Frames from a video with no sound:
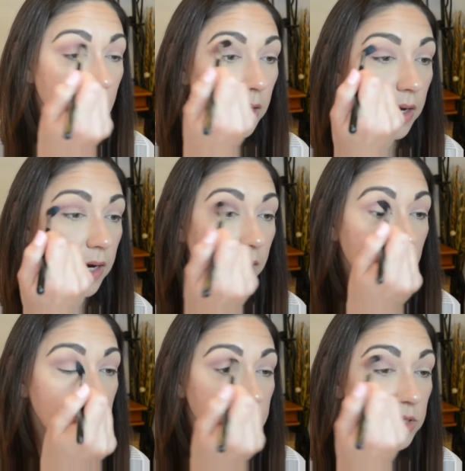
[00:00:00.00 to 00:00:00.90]
And I
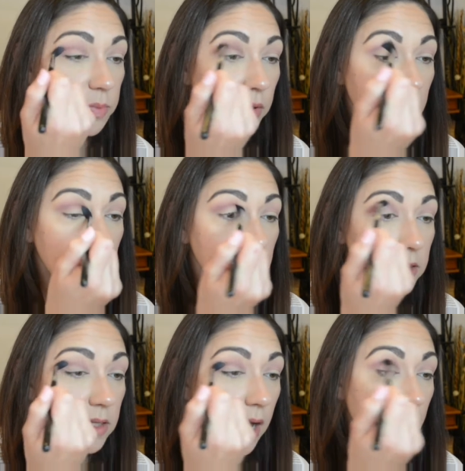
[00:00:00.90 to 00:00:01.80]
am just bringing
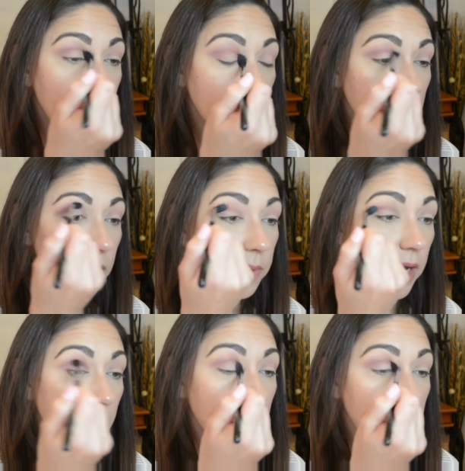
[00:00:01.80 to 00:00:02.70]
this up a little bit
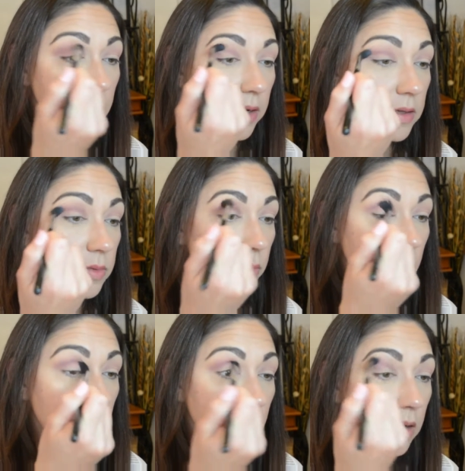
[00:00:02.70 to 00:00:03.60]
higher as
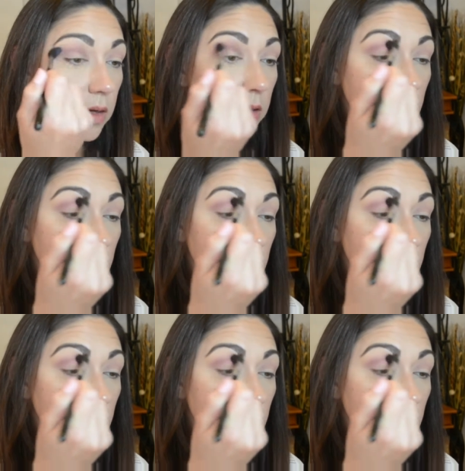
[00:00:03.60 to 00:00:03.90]
well.